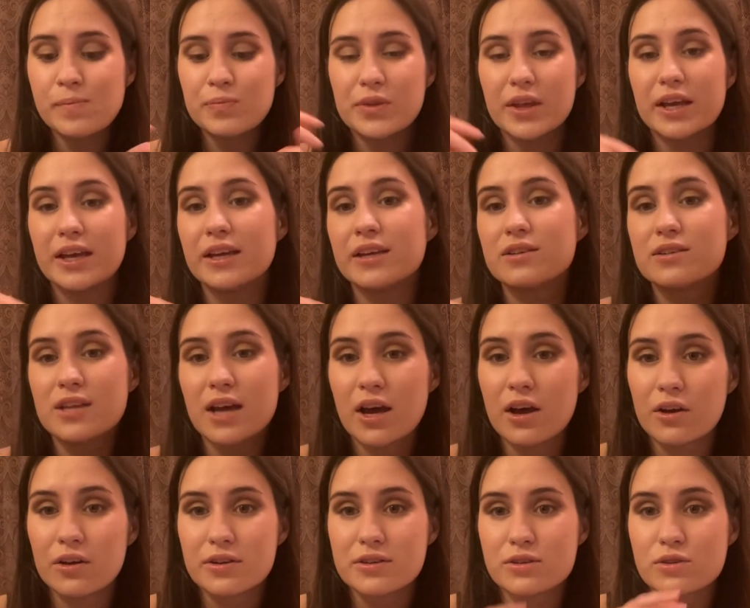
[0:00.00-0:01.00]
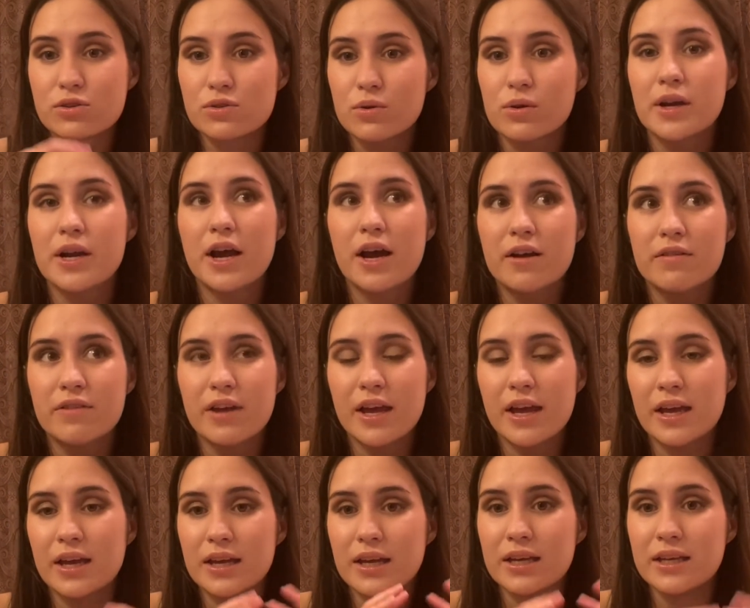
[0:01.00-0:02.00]
It tells the story of
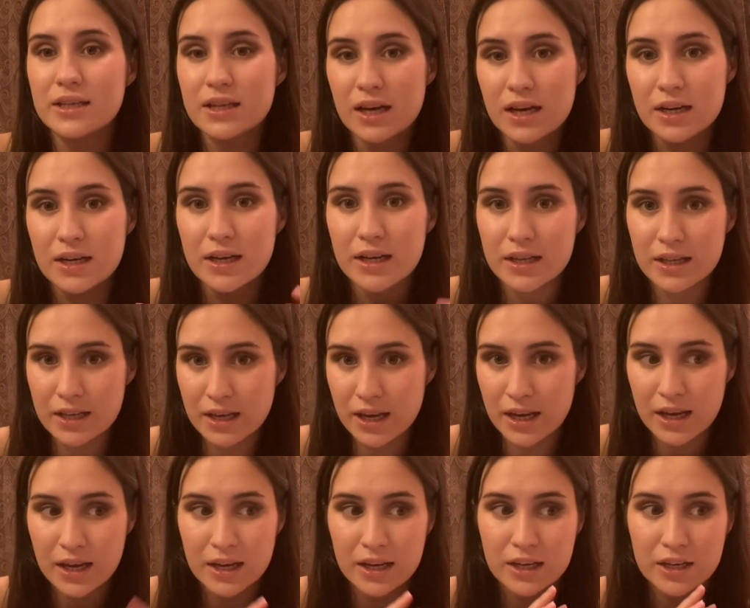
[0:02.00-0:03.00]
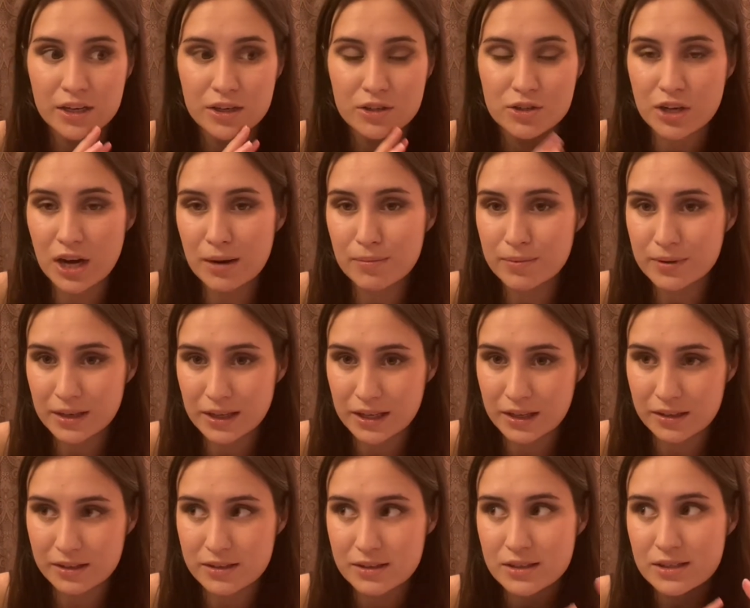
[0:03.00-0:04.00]
a young gay
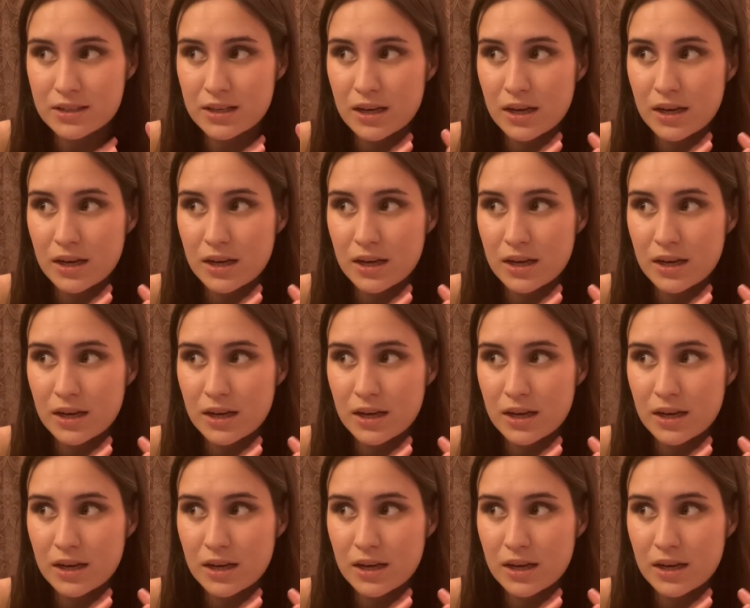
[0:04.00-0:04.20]
Japanese